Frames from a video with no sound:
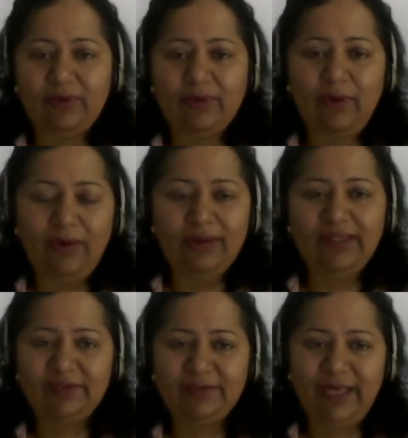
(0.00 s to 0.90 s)
all
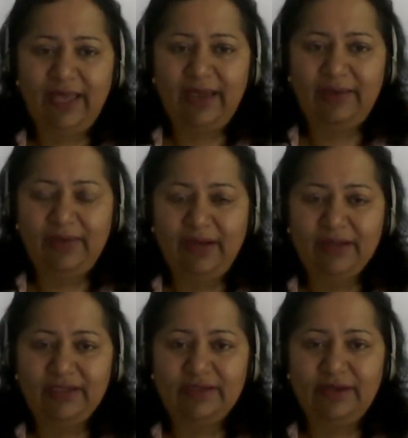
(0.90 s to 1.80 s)
that we have
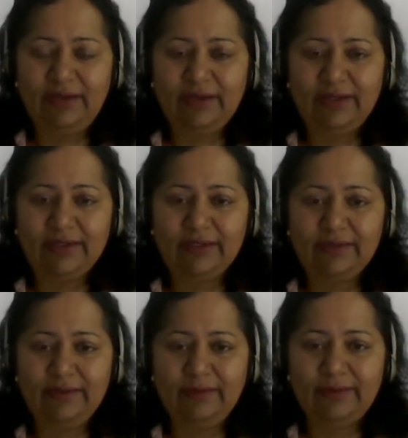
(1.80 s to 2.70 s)
under our
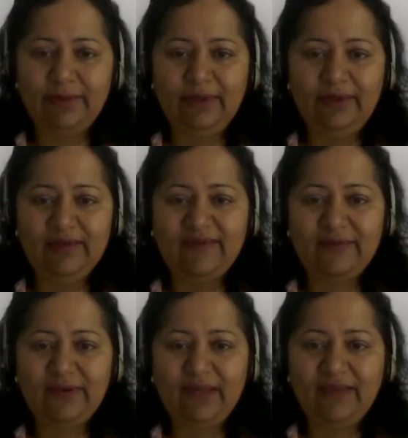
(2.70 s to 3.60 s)
control.
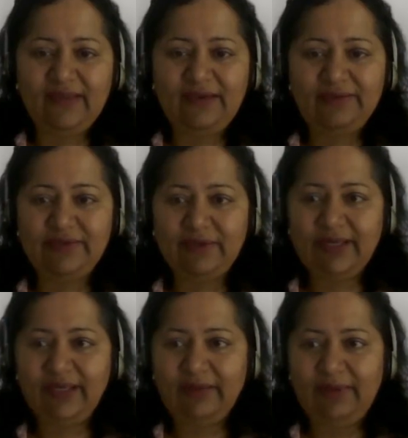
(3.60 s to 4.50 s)
So instead of
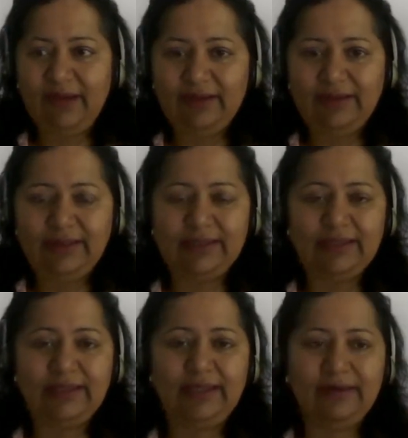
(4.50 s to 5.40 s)
talking about,
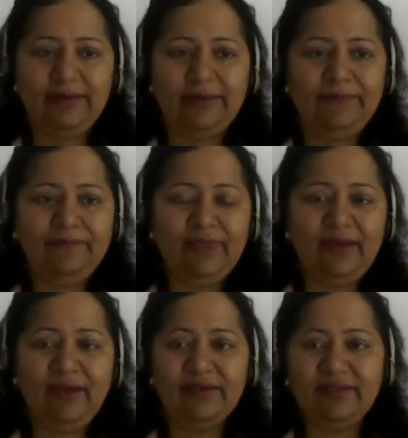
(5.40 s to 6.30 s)

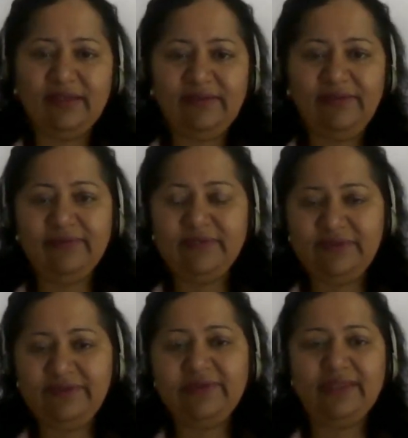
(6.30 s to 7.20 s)
100
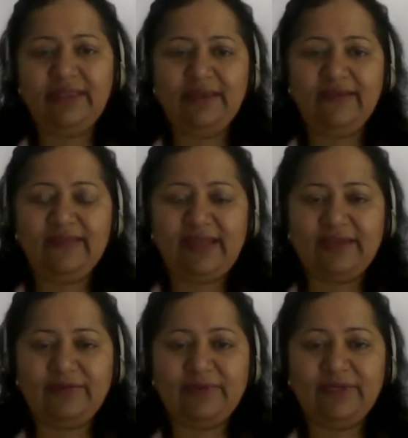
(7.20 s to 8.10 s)
different things
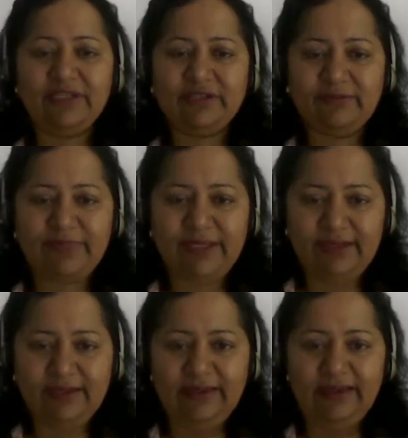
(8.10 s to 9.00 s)
that we should be
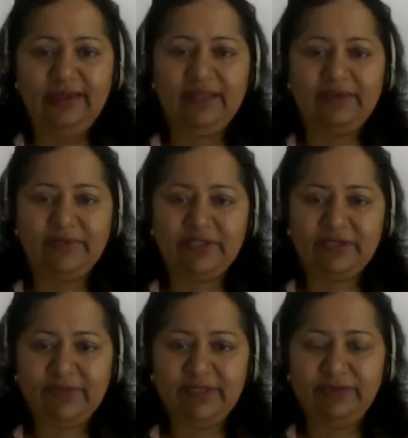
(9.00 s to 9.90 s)
learning, that we
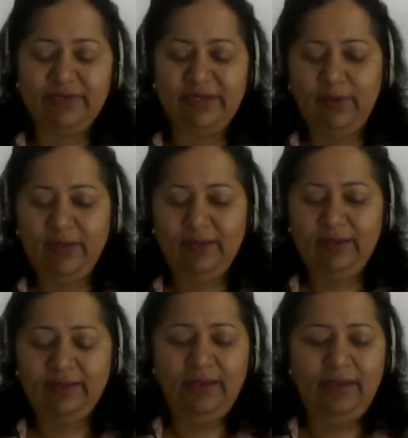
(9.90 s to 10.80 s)
should be doing
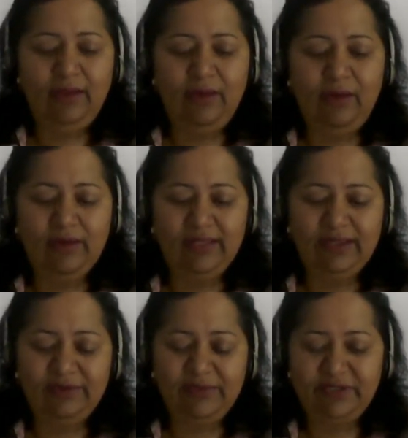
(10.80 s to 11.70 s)
well, or
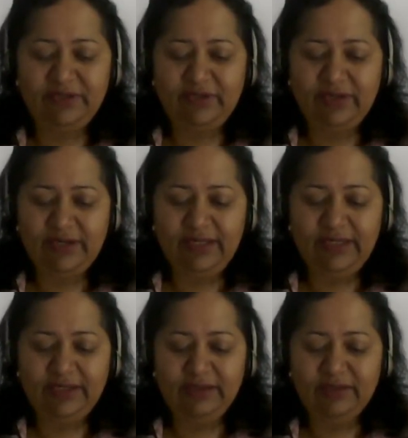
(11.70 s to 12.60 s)
that we should try and
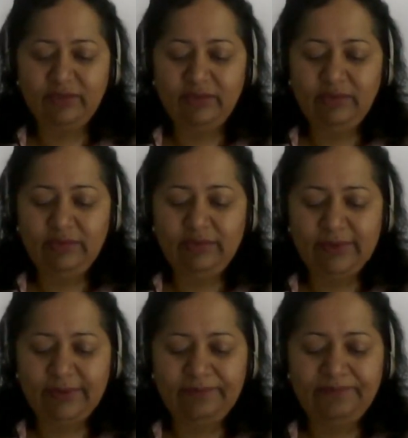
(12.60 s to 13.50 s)
get a control
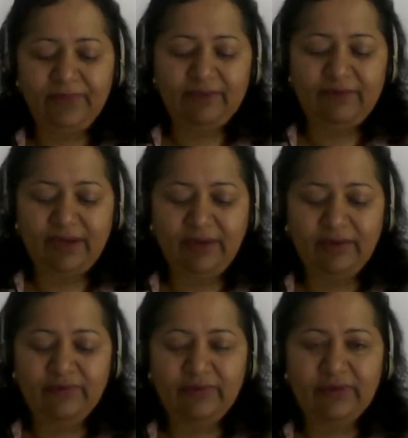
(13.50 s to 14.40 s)
over, why
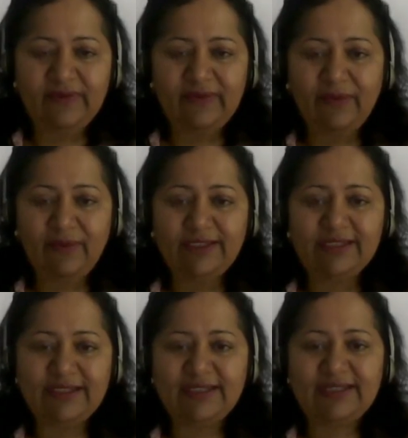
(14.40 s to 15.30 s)
not focus on
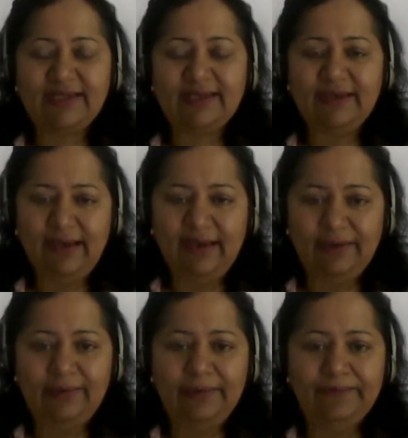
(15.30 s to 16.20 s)
just
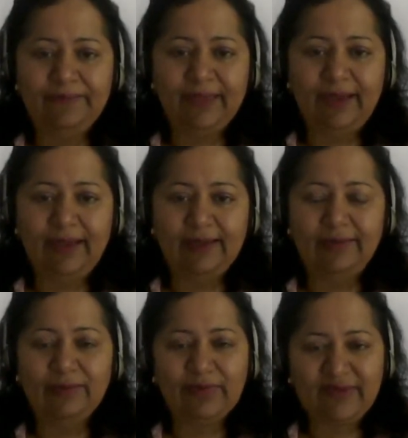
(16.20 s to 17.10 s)
now? And
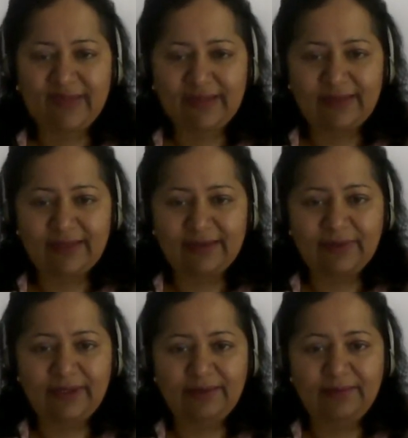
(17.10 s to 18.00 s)
what is it that
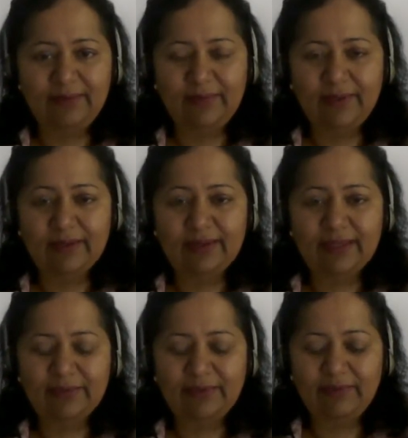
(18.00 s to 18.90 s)
we
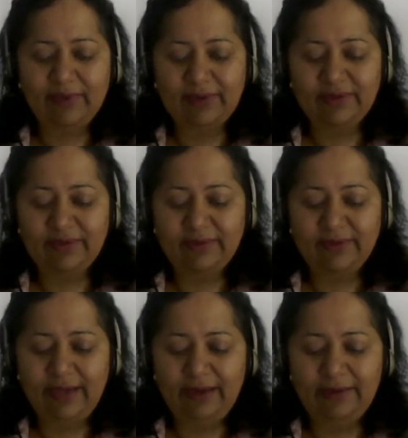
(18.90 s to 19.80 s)
want to do
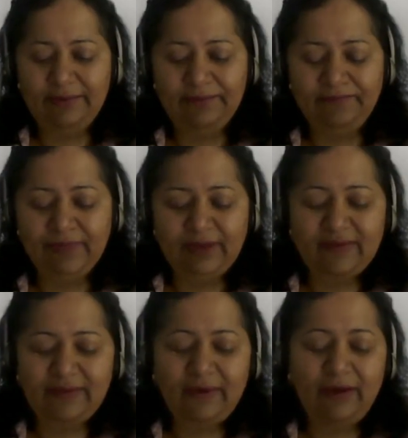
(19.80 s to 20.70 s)
now?
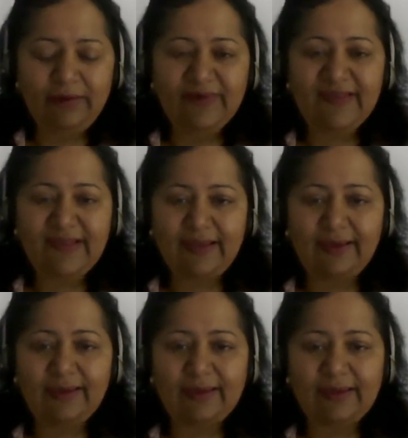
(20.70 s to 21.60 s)
So
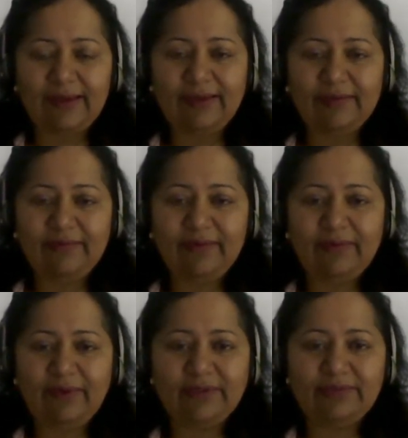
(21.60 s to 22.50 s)
obviously, we
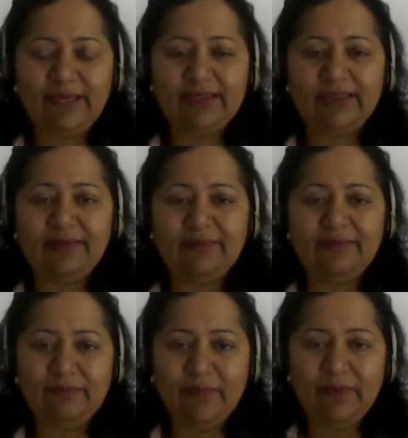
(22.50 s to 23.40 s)
want to make the
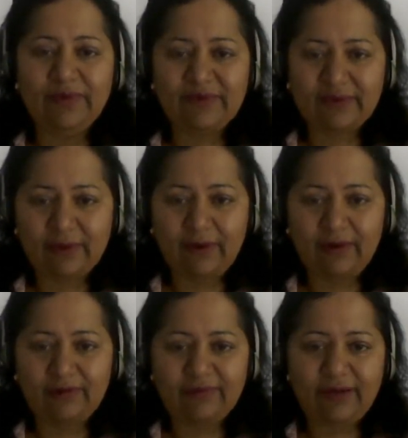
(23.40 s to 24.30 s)
most
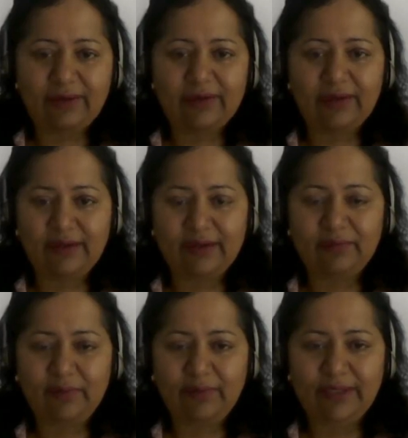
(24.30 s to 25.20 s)
of our current
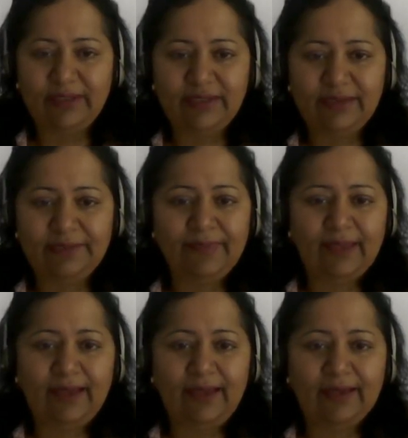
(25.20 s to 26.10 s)
moment,
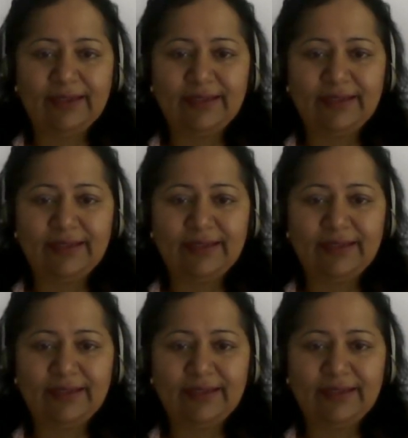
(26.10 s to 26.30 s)
and